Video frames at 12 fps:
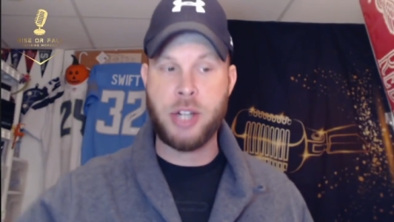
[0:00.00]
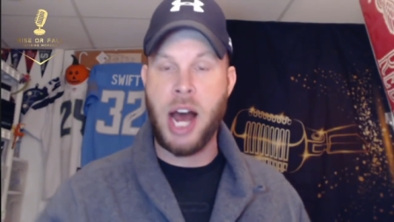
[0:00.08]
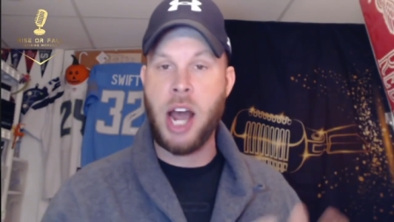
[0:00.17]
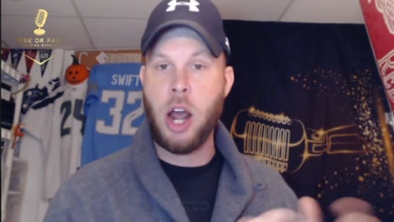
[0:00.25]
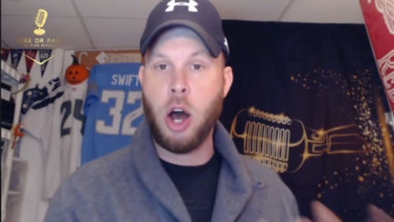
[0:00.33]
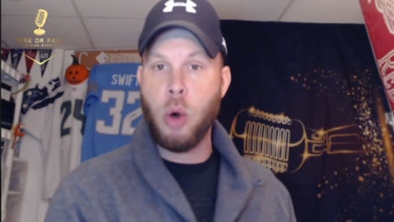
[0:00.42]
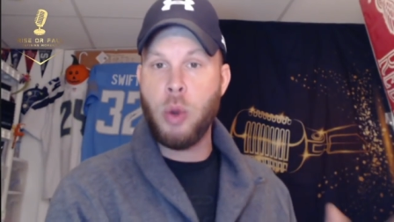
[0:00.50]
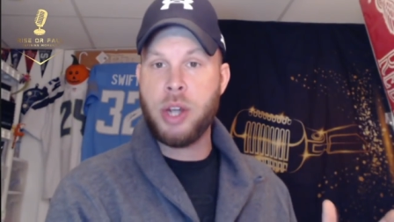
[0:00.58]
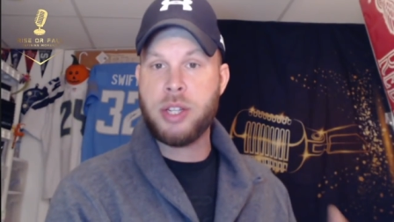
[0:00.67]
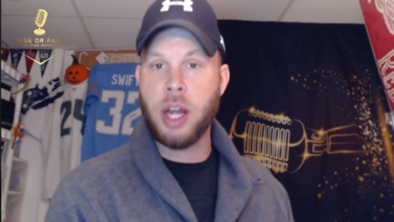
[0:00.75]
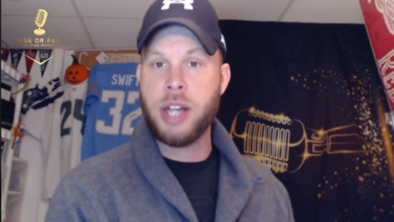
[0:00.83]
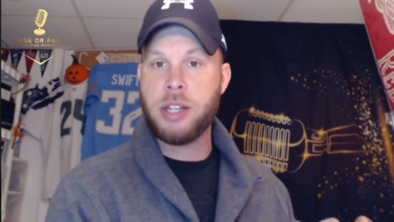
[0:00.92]
I
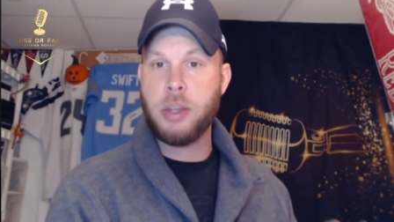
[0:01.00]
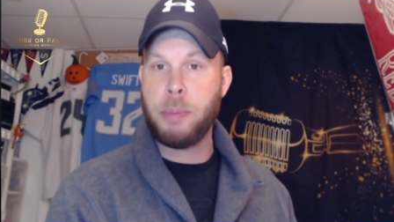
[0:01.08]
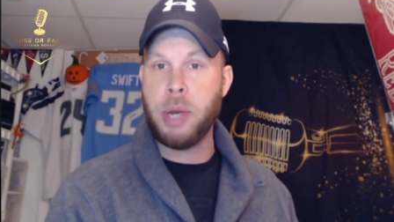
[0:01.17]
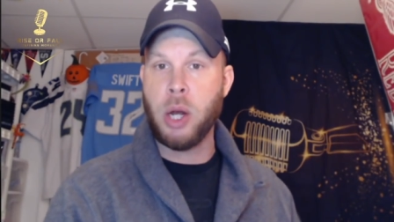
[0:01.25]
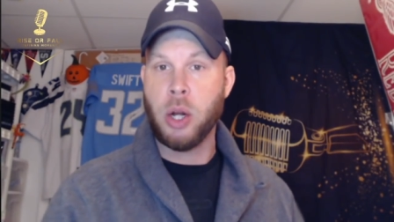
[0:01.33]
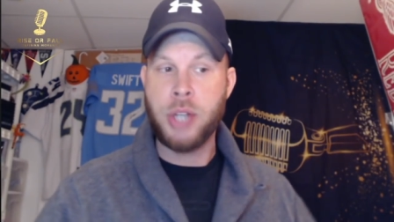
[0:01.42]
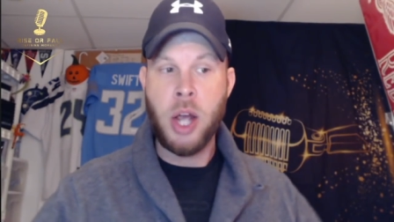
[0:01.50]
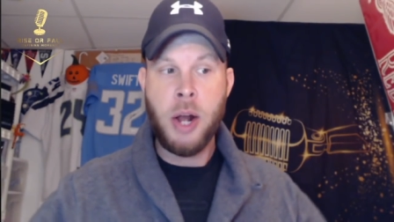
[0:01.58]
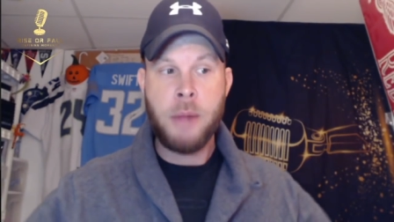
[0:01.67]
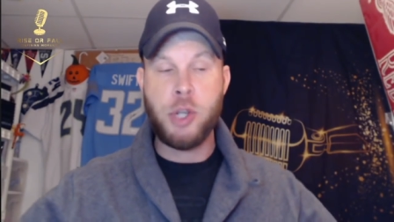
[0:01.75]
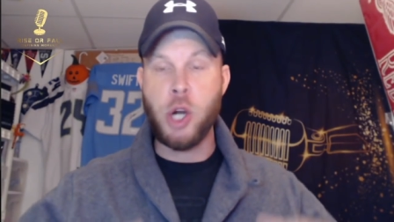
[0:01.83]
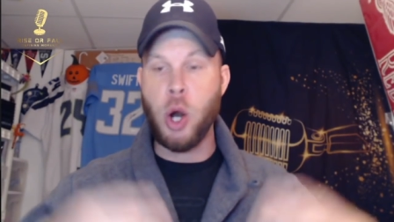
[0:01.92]
always like to build,
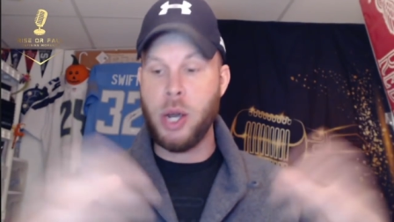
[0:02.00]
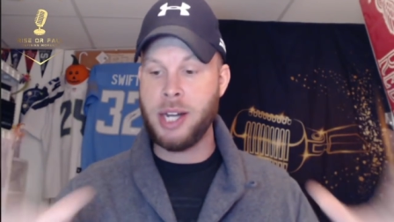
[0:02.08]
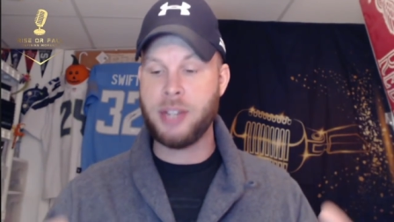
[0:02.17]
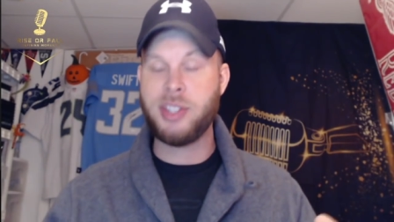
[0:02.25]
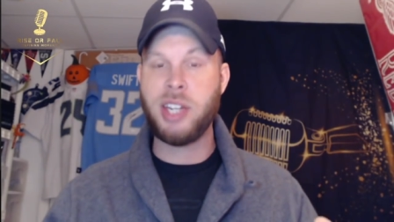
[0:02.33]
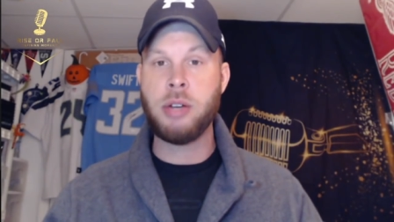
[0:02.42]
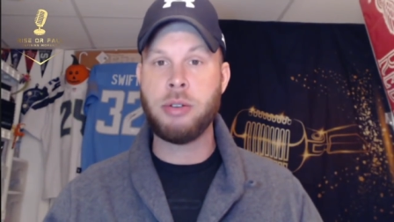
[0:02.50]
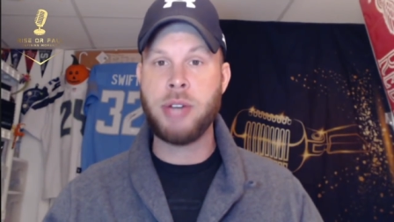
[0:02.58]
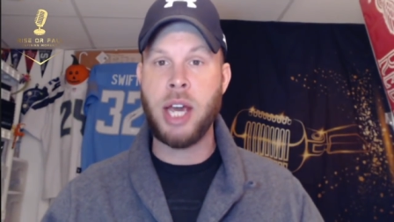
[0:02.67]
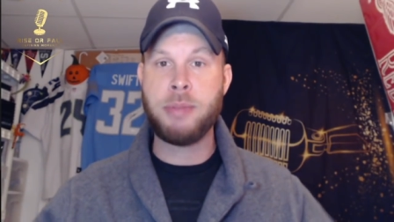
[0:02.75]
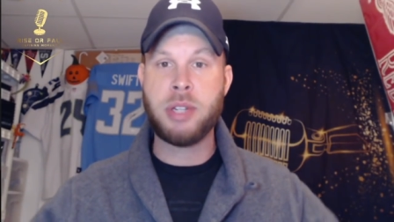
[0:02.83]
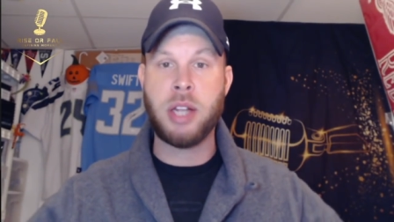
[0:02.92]
you know, in a single
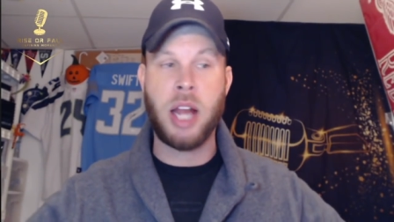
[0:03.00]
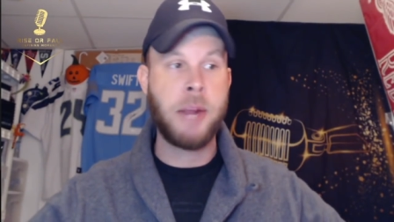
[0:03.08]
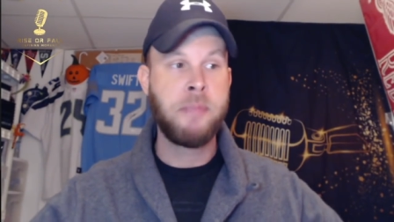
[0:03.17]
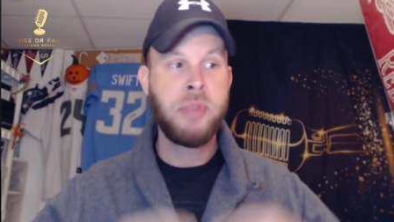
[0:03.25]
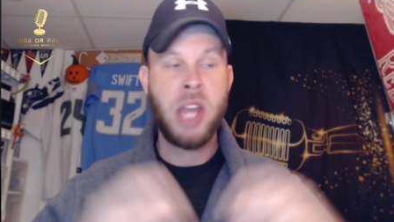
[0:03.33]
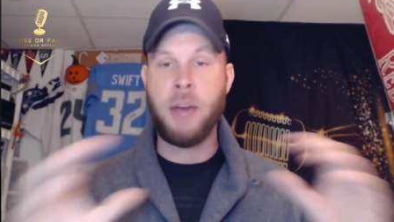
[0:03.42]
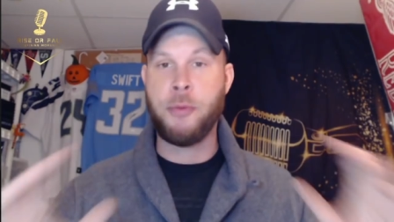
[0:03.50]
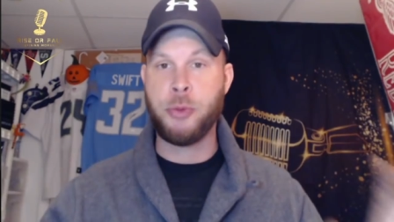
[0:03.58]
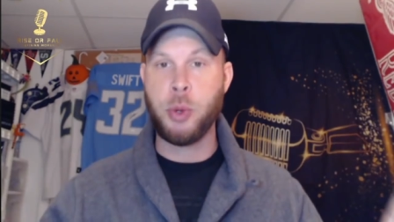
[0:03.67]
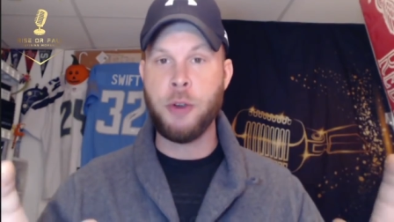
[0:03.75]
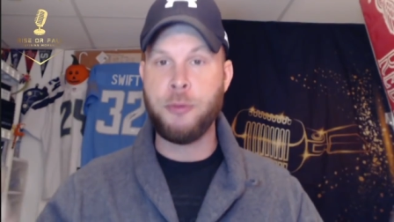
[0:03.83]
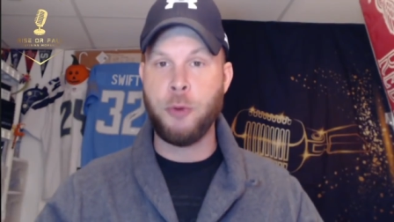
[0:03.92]
game slate, have
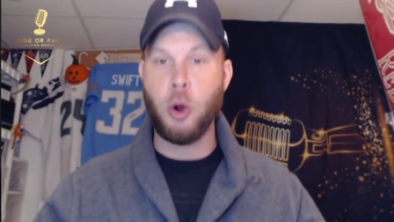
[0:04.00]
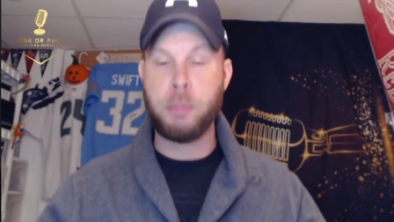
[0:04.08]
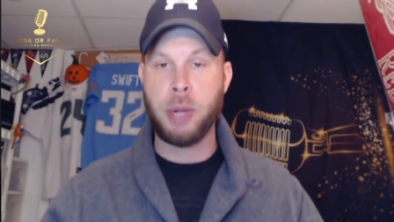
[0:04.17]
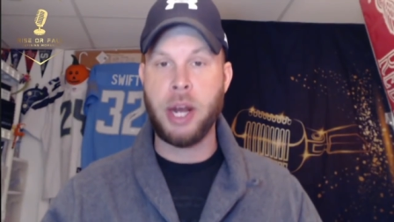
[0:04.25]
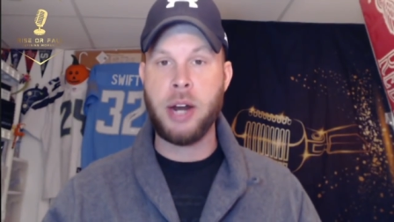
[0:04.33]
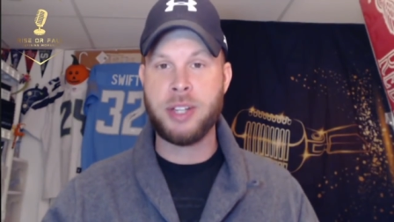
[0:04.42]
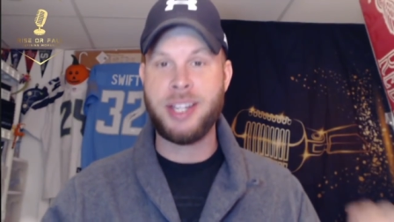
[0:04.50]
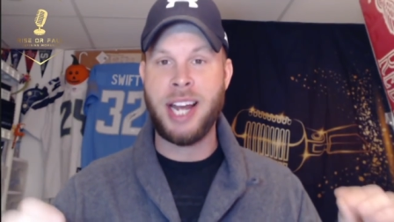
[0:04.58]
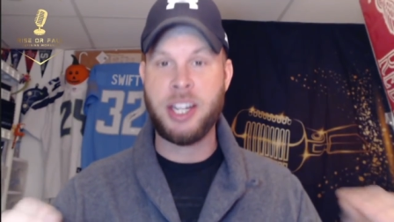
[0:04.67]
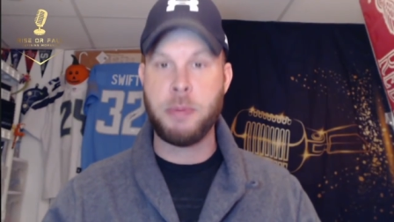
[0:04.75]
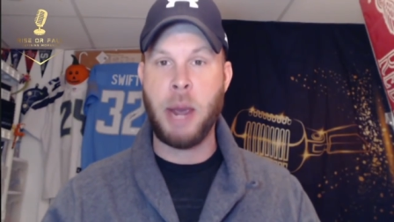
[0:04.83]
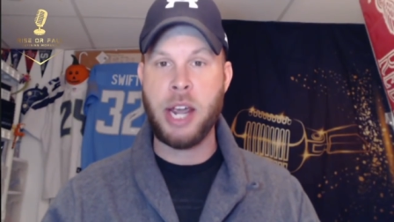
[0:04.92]
three or four players,
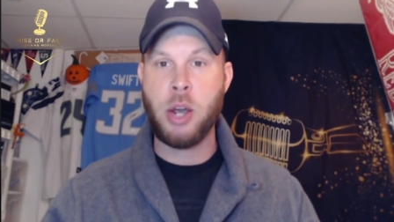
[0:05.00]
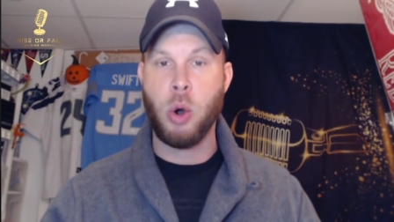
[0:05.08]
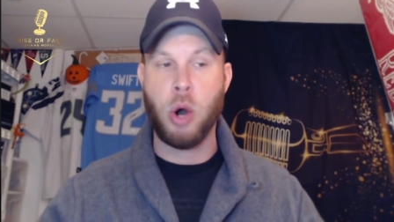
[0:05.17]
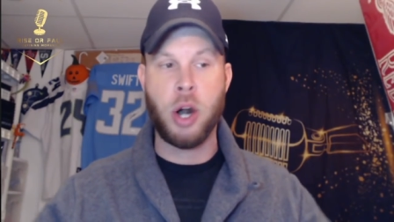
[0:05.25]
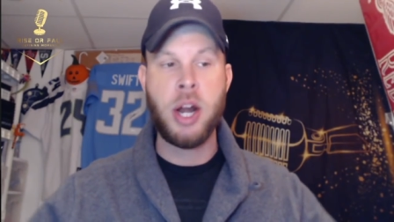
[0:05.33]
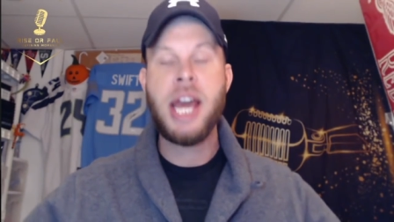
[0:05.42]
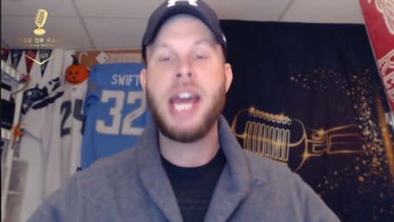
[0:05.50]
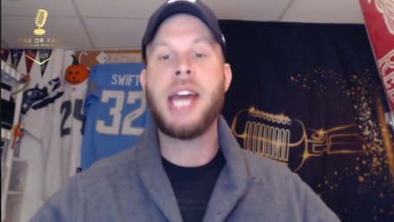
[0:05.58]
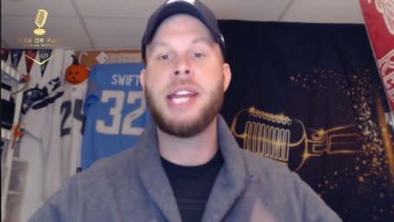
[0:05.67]
that's my core, and